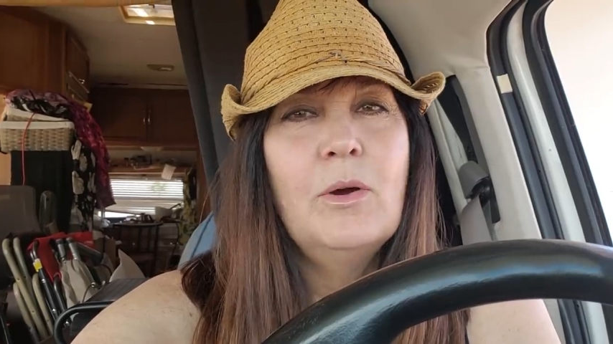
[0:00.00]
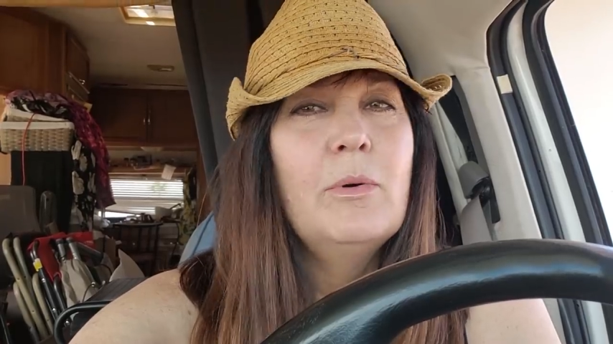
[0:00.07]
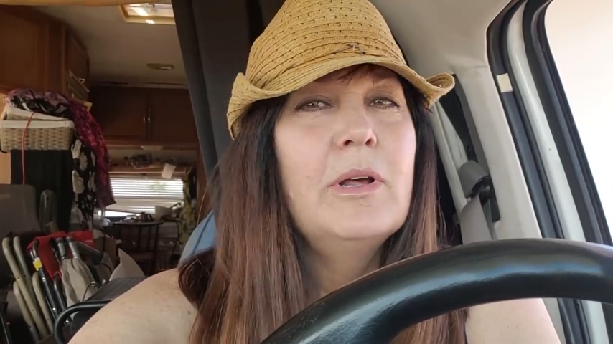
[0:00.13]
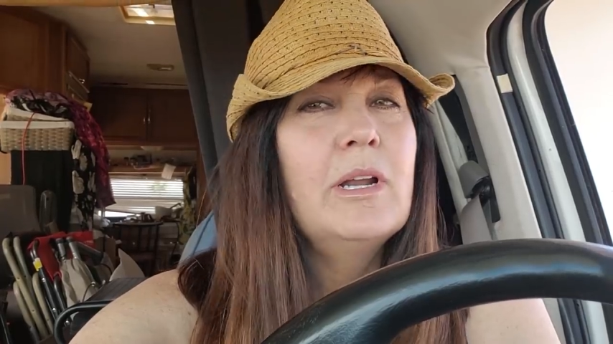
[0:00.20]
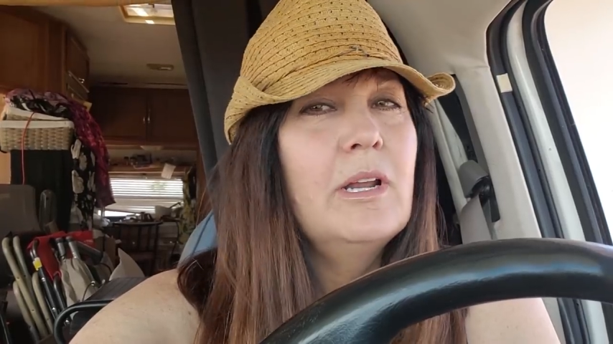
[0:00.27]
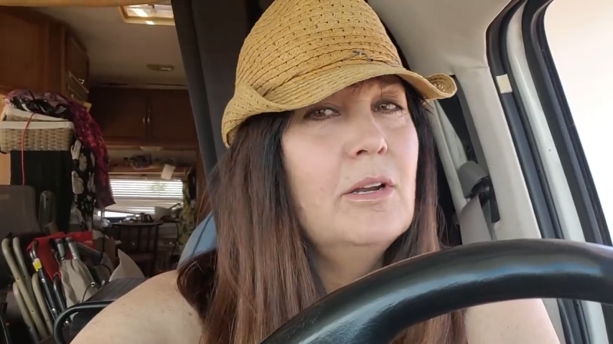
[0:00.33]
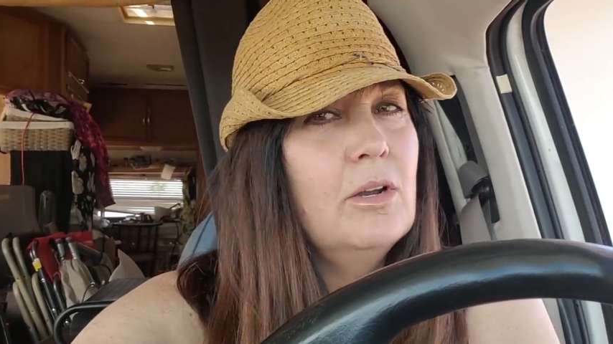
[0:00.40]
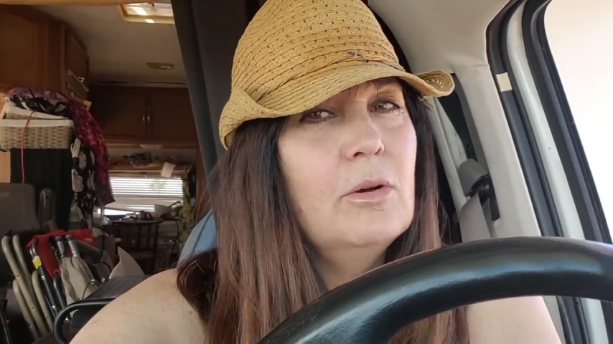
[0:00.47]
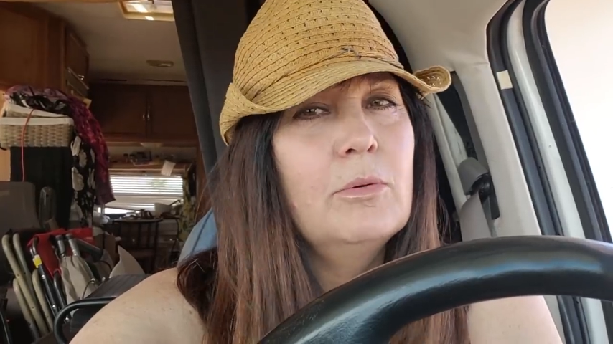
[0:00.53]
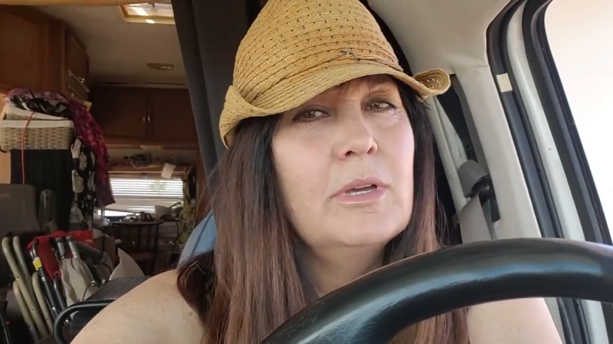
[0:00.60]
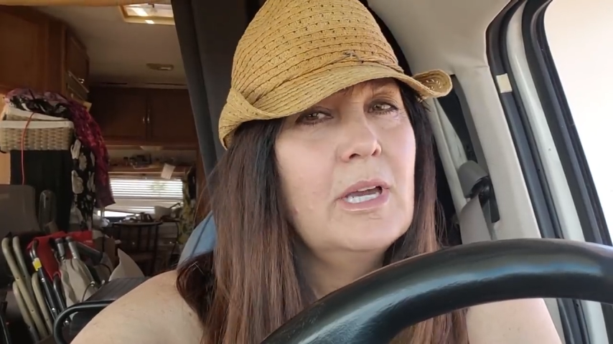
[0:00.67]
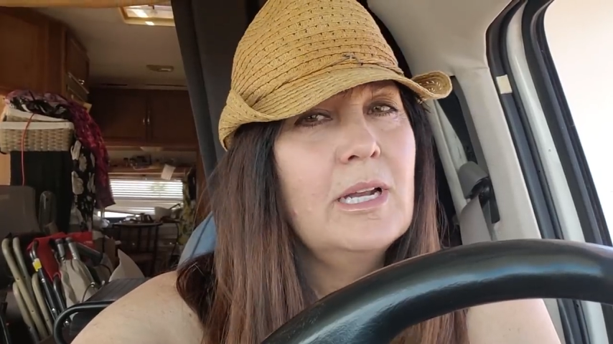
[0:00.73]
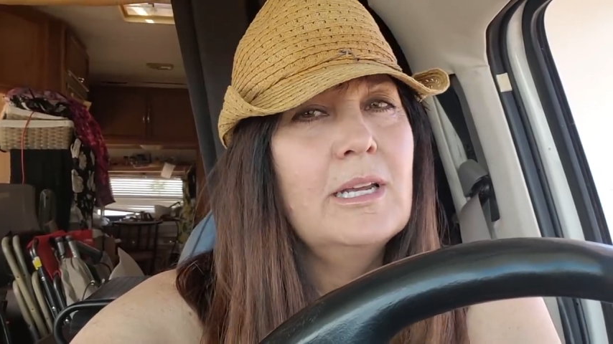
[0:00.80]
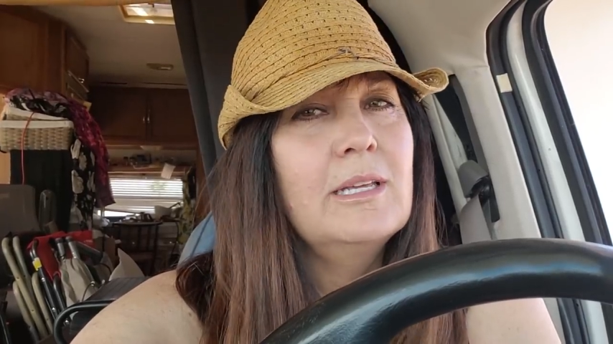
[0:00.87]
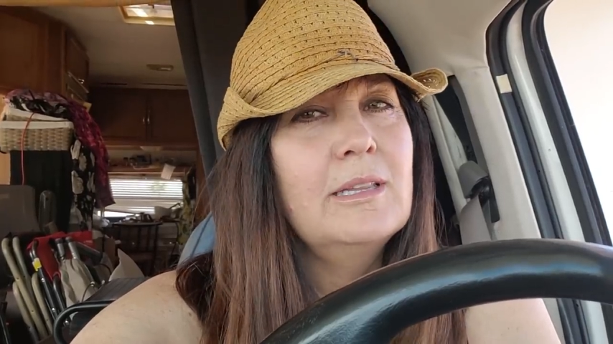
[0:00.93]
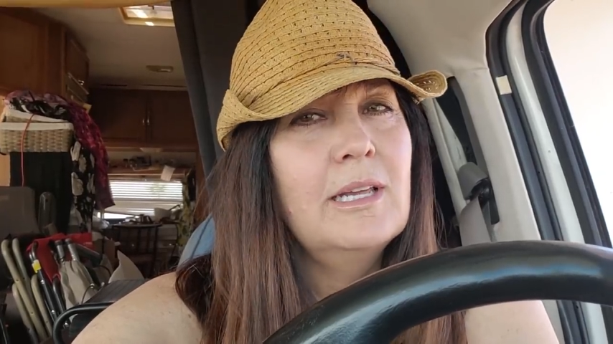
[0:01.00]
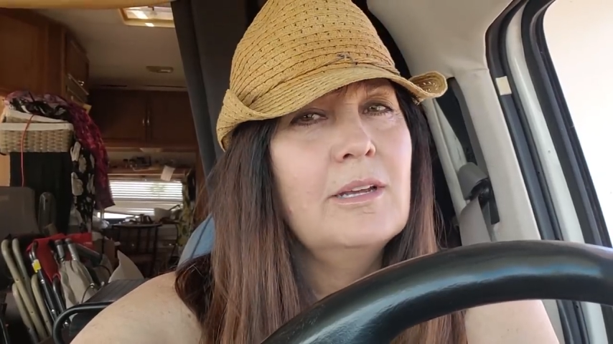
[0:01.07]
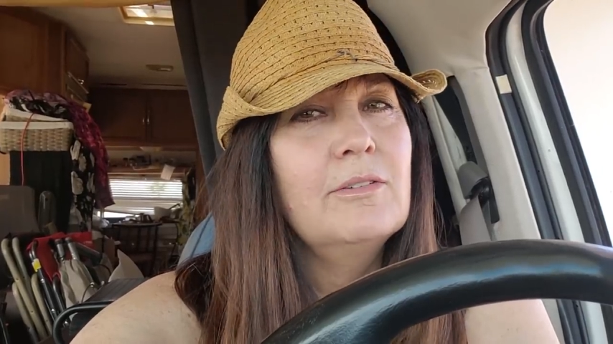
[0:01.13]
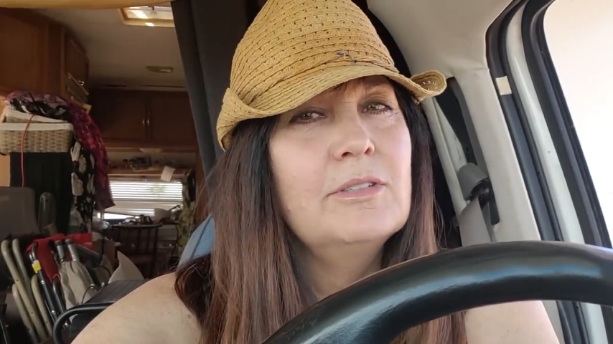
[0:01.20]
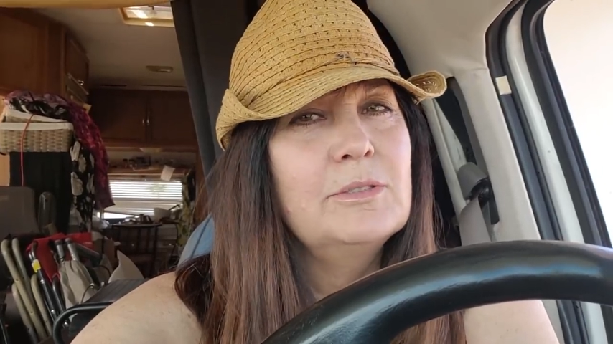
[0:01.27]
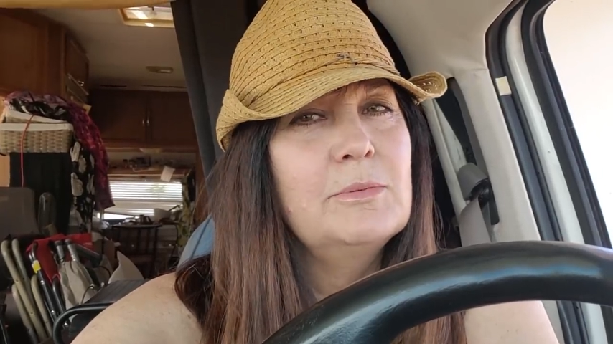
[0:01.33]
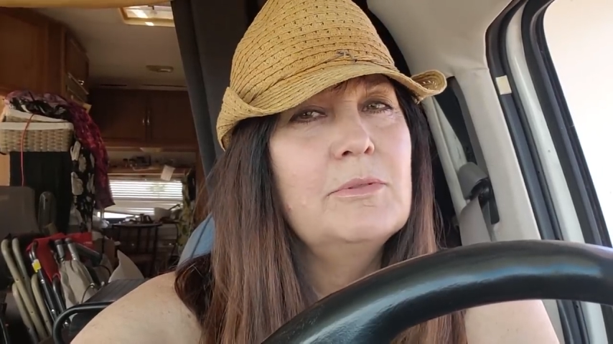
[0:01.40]
Oh, and I know, we got to get
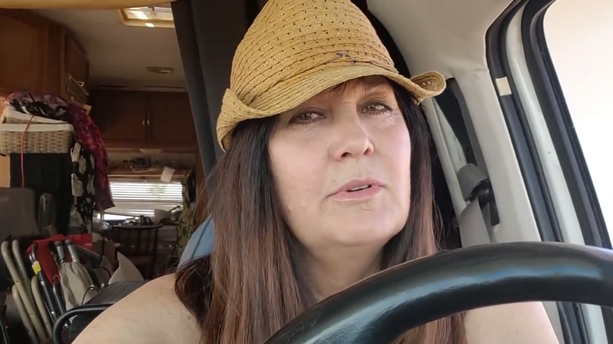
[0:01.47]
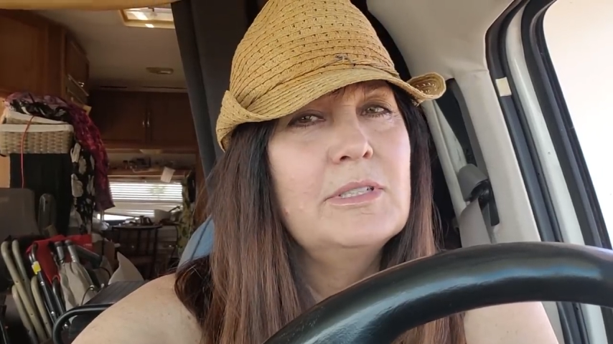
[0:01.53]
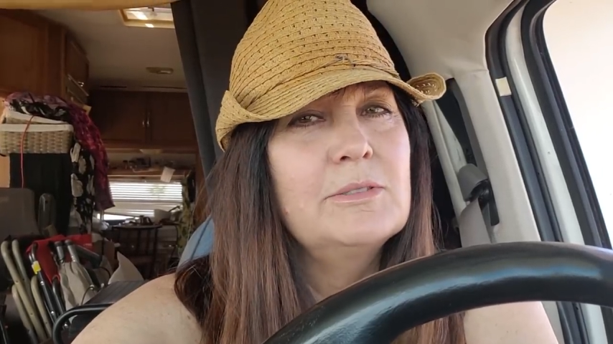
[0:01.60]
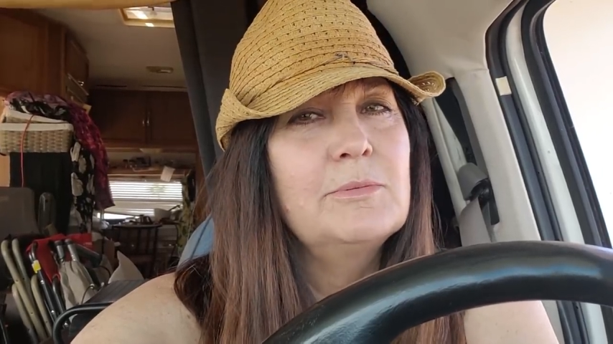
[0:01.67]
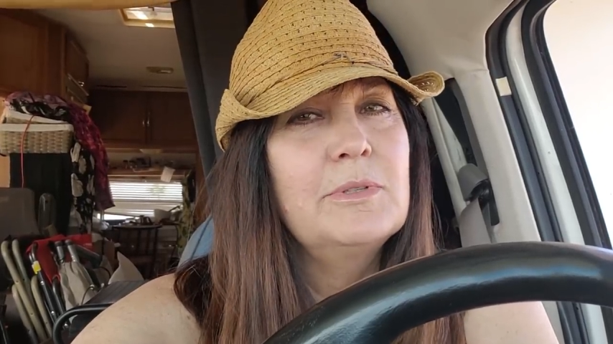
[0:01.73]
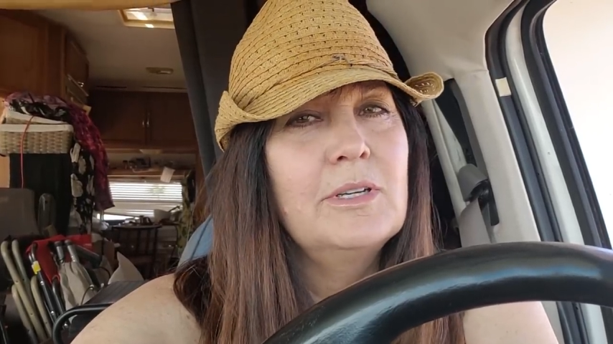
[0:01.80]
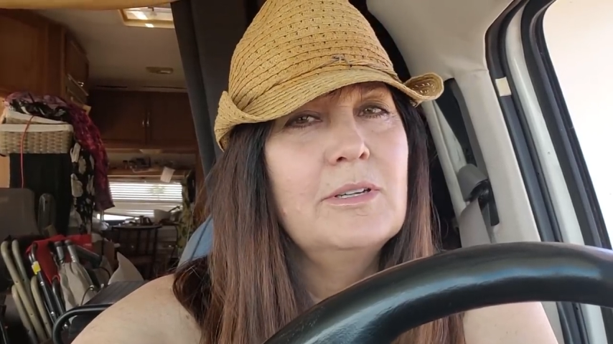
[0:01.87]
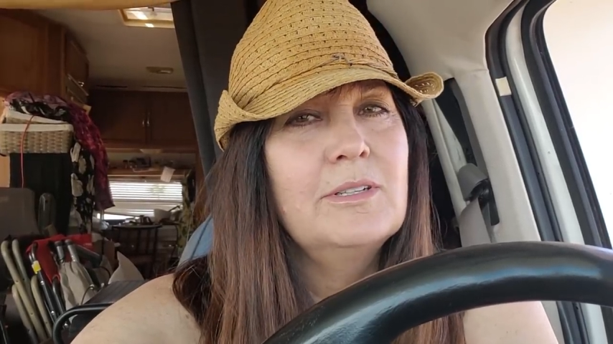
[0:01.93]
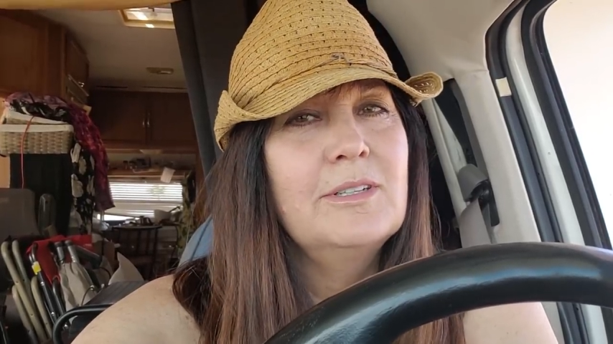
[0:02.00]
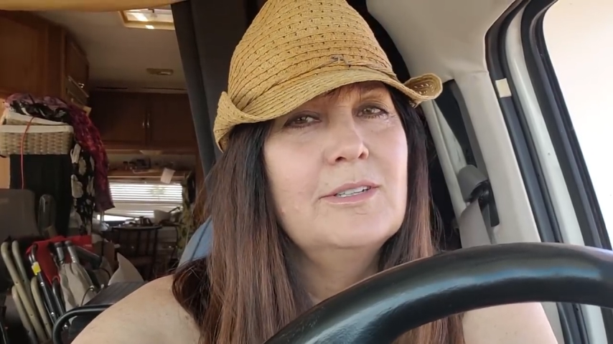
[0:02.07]
that crispy recipe on